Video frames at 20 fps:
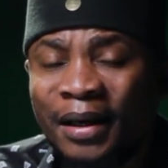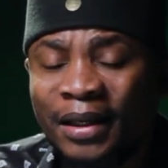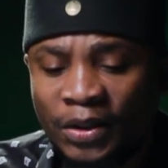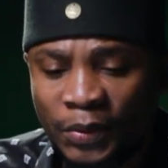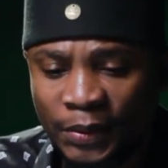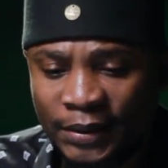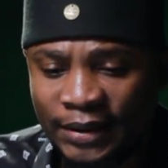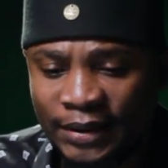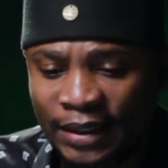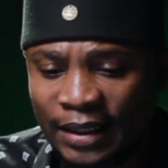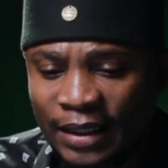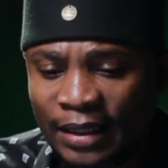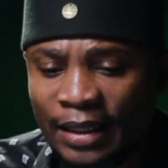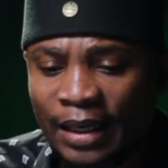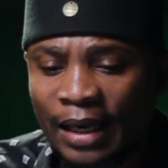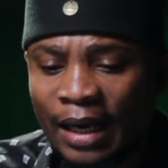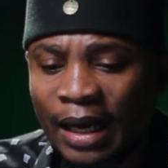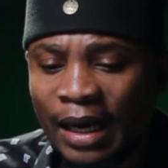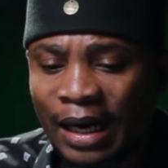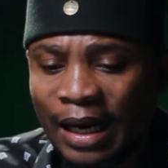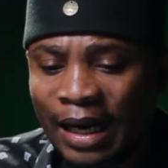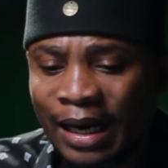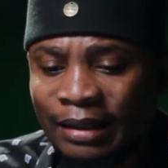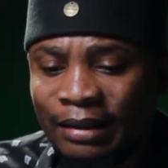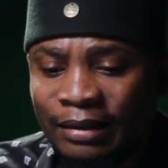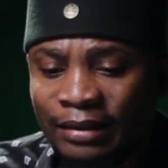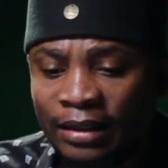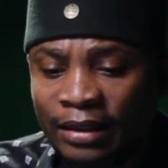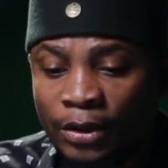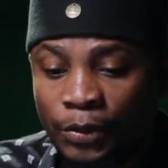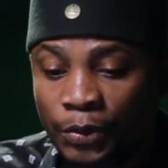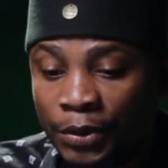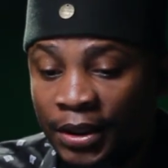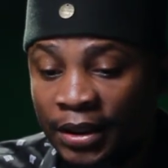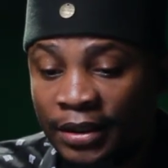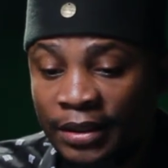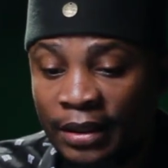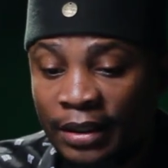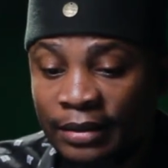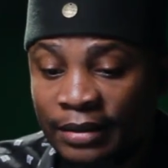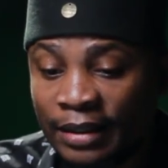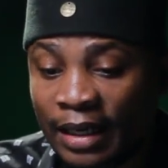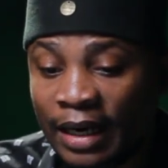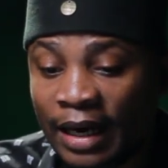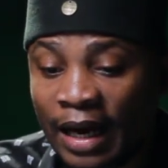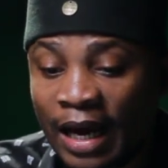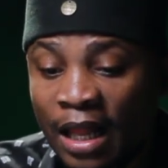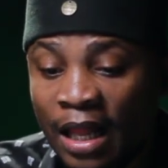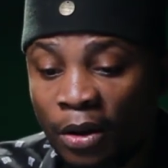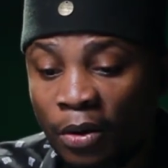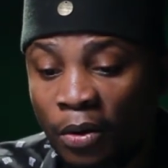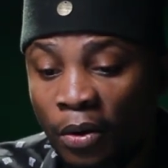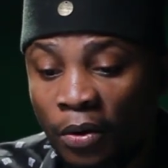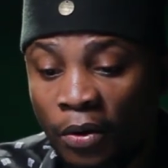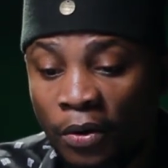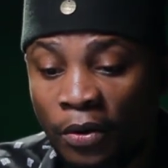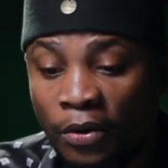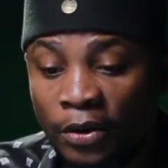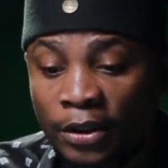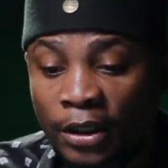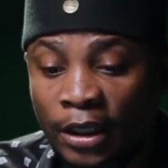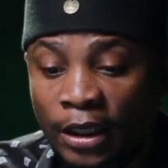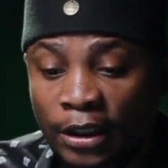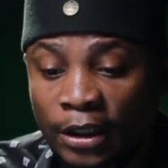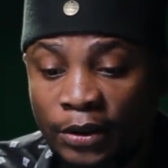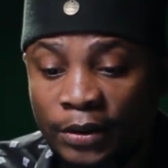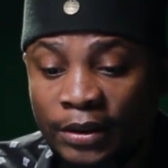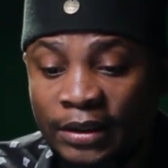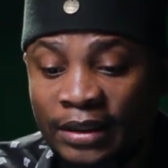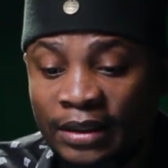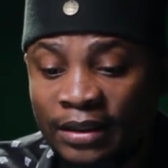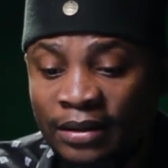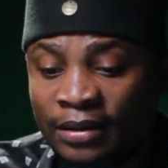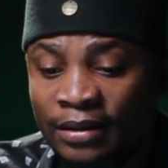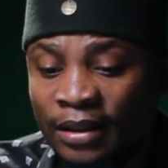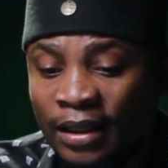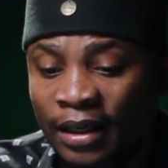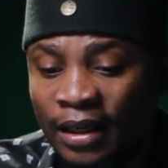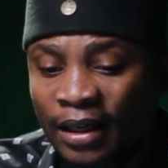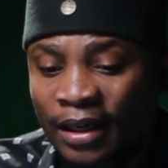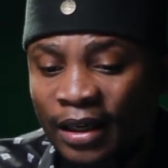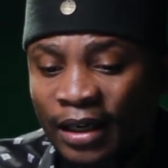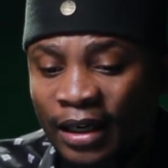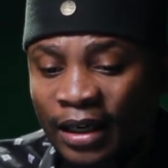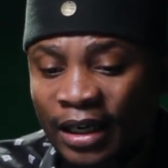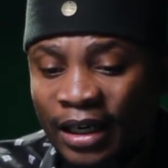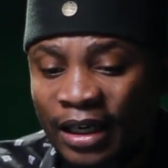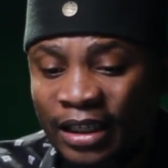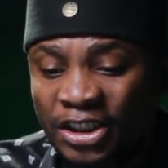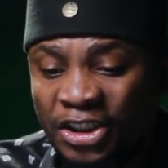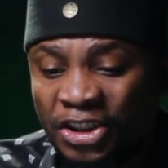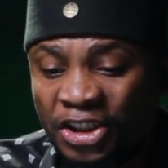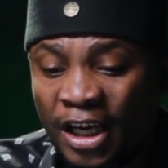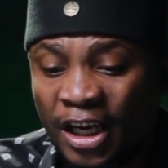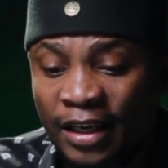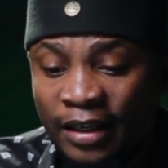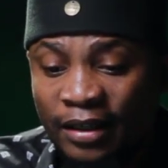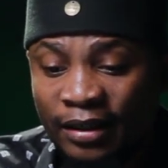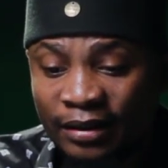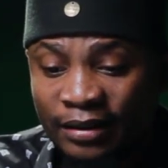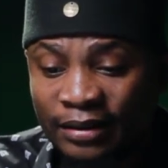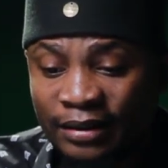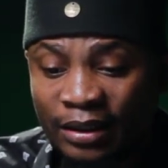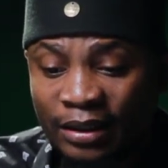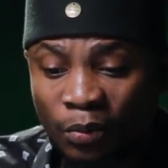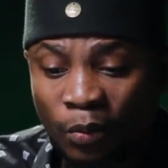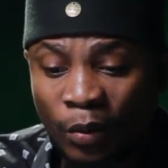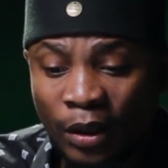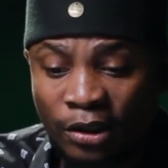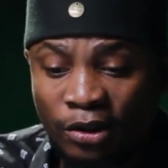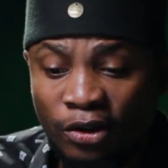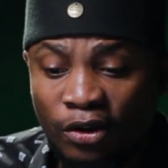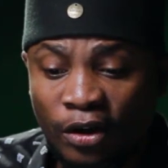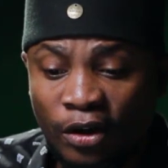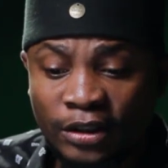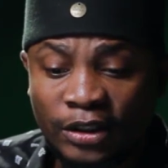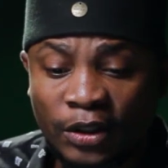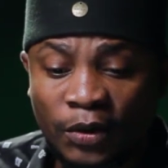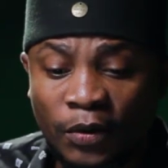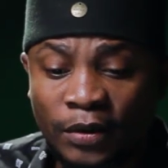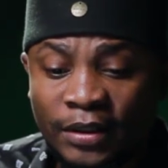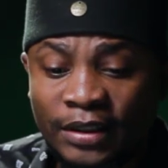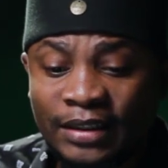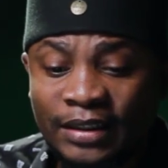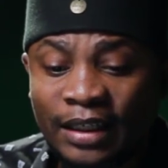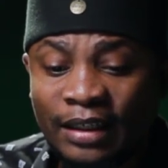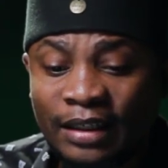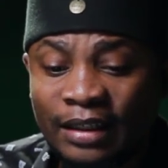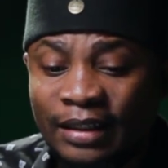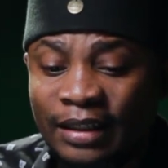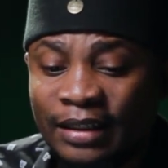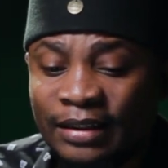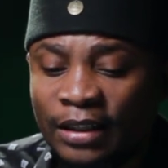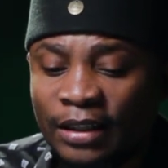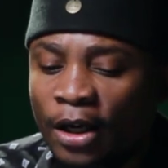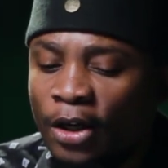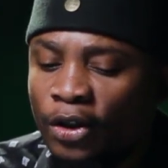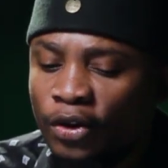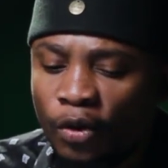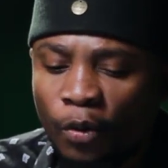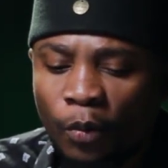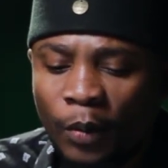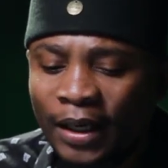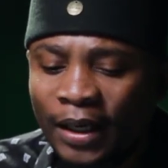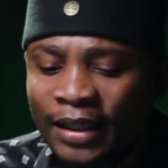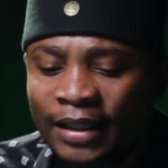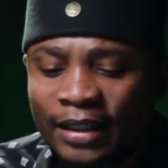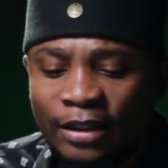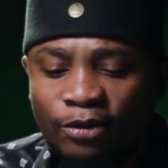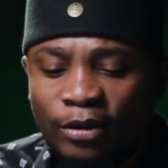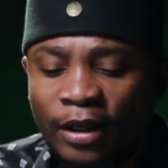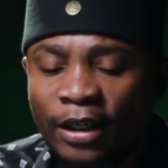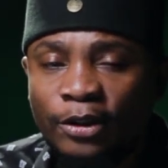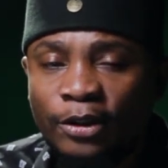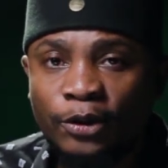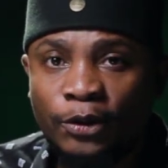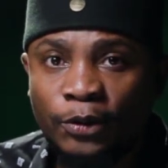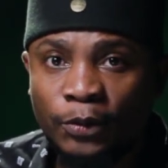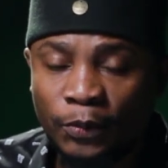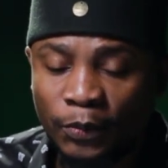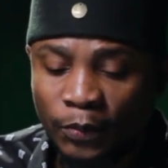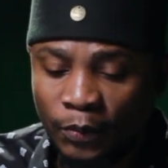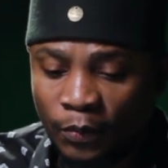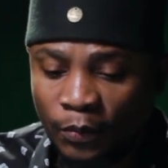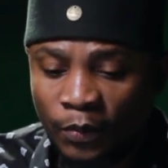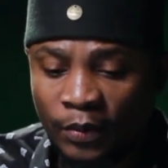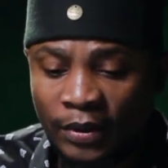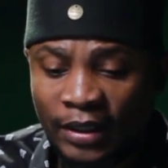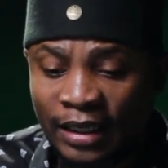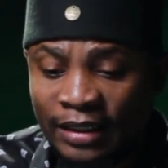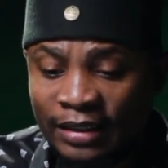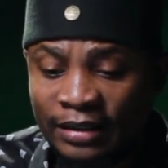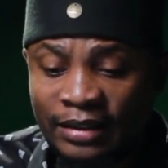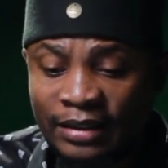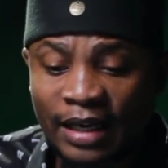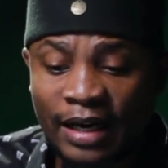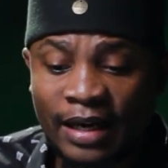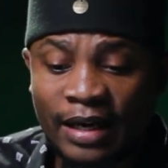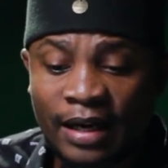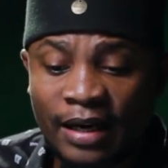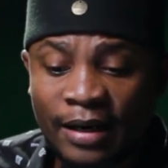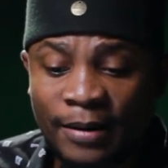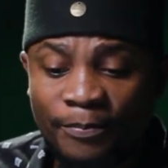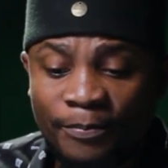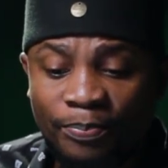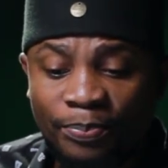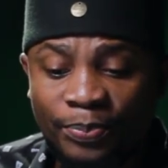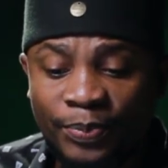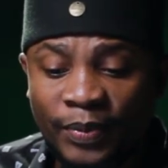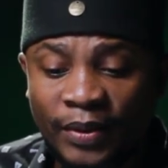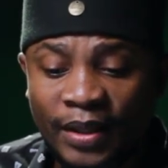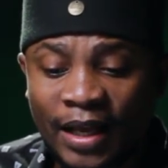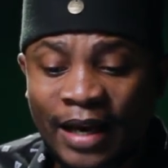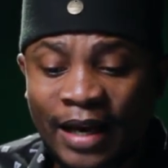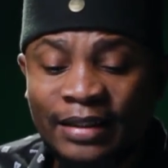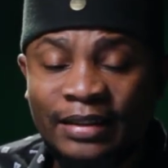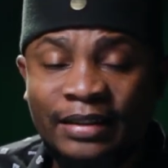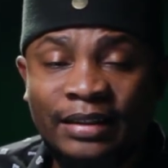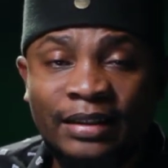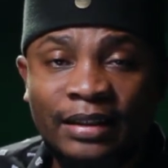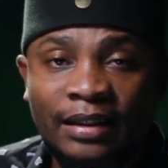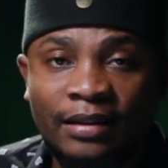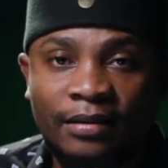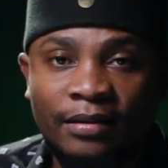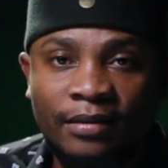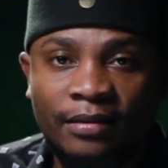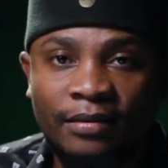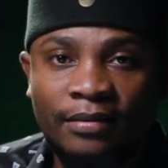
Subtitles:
You see adult things. You see things like alcohol. You see shakers and whatnot and all these kind of things. So what are they trying to do with that entire idea?